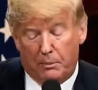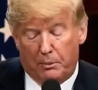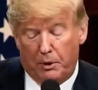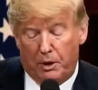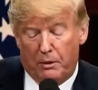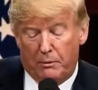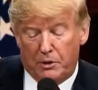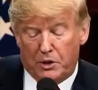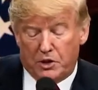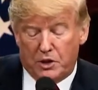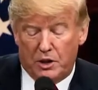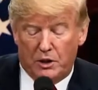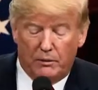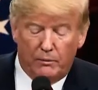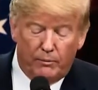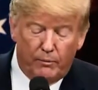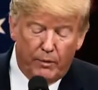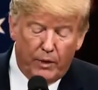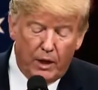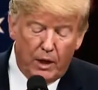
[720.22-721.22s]
diplomacy.
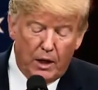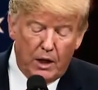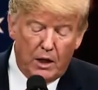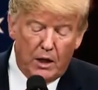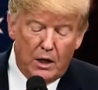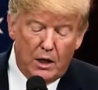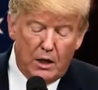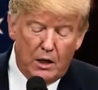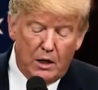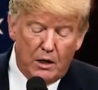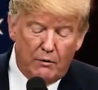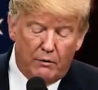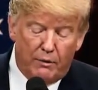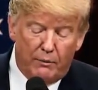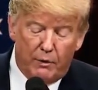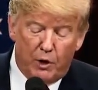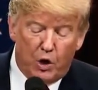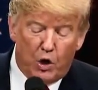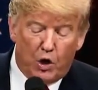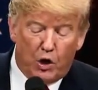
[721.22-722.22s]

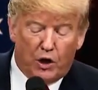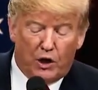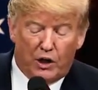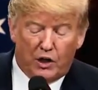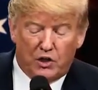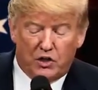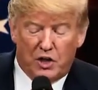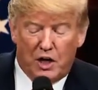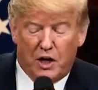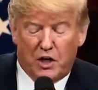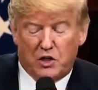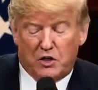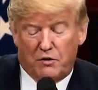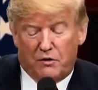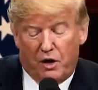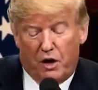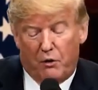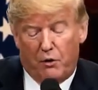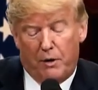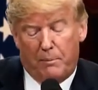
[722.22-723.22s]
From the earliest days
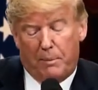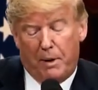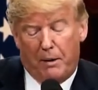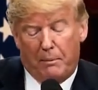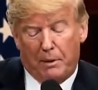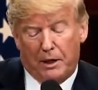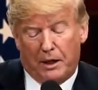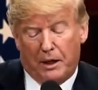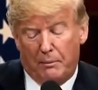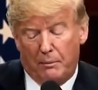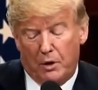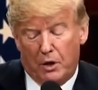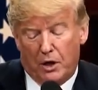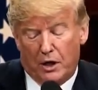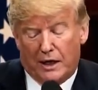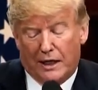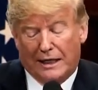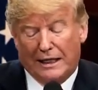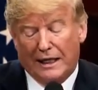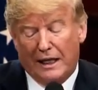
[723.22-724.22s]
of our republic,
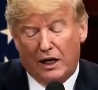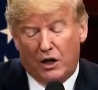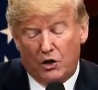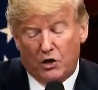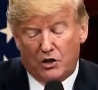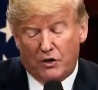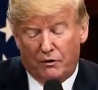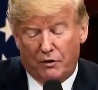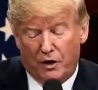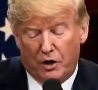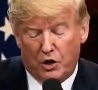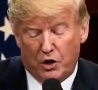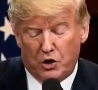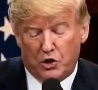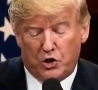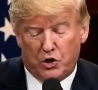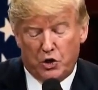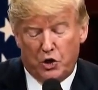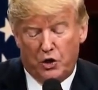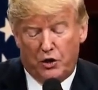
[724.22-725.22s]
American leaders have
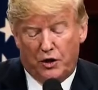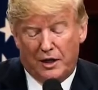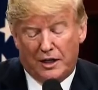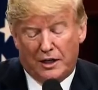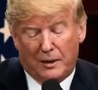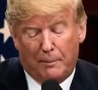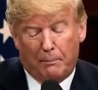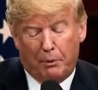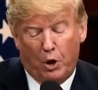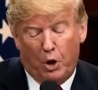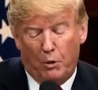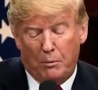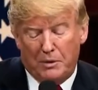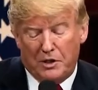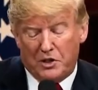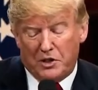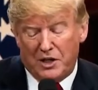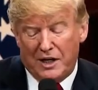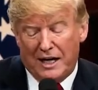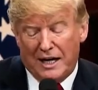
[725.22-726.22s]
understood that
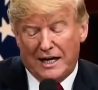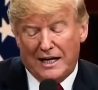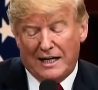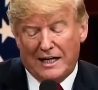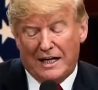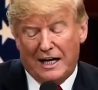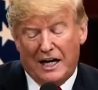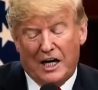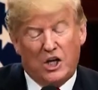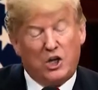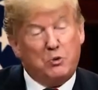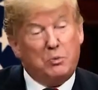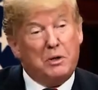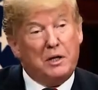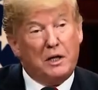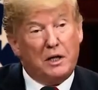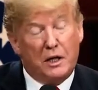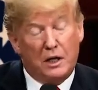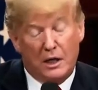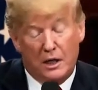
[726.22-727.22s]
diplomacy and
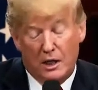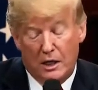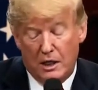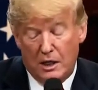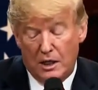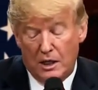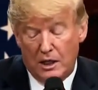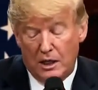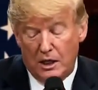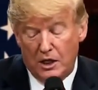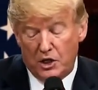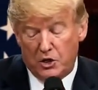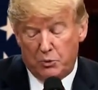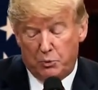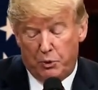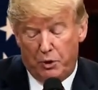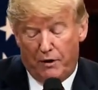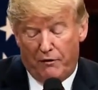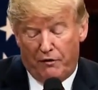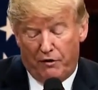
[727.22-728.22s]
engagement is
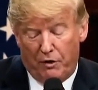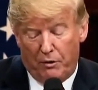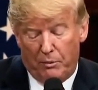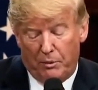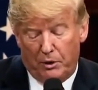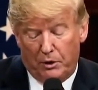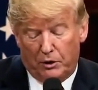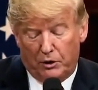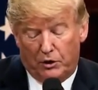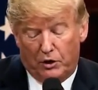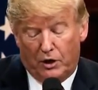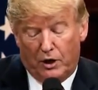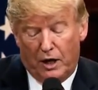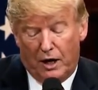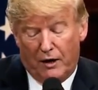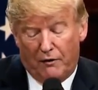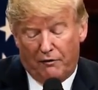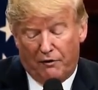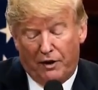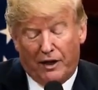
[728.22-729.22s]
preferable to
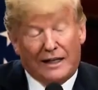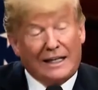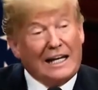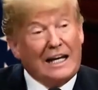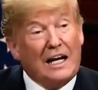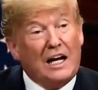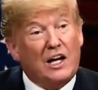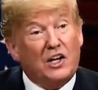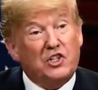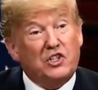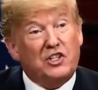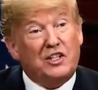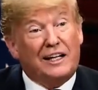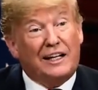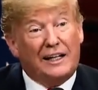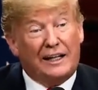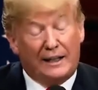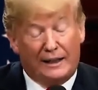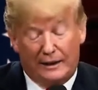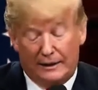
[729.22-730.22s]
conflict and
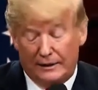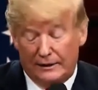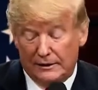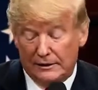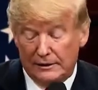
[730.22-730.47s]
hostility.